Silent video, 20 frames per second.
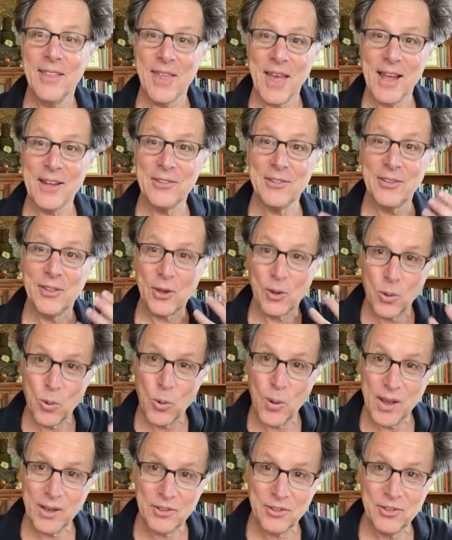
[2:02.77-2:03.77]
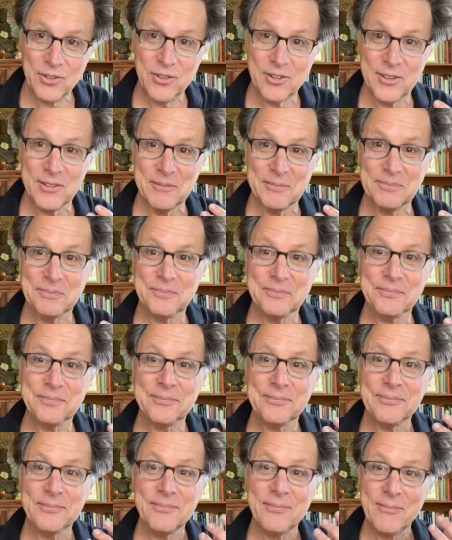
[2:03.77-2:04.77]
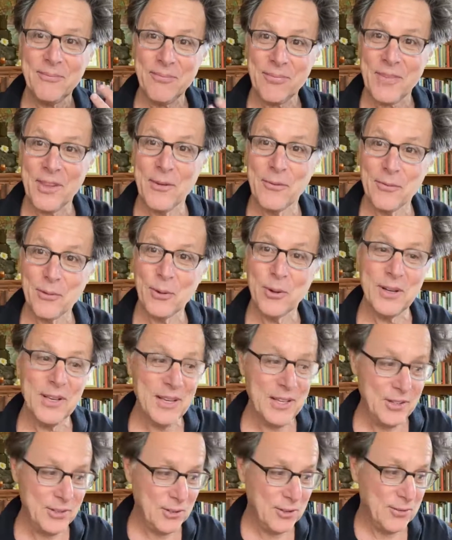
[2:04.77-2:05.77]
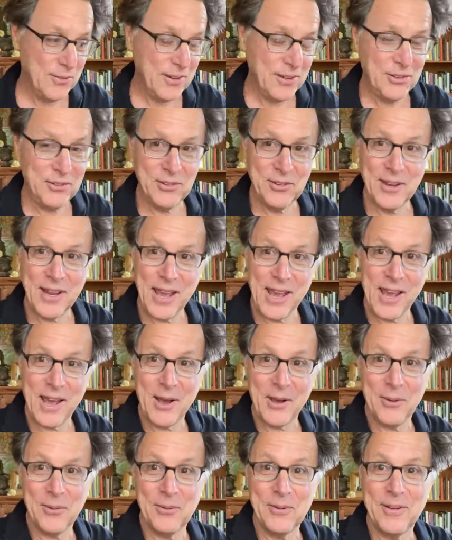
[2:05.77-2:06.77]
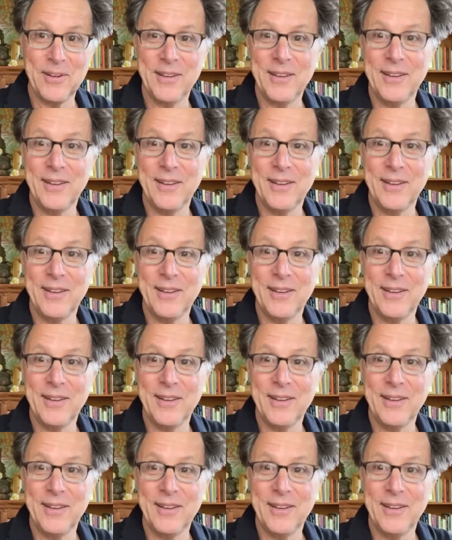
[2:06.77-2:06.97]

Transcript: that's the question for each of us now.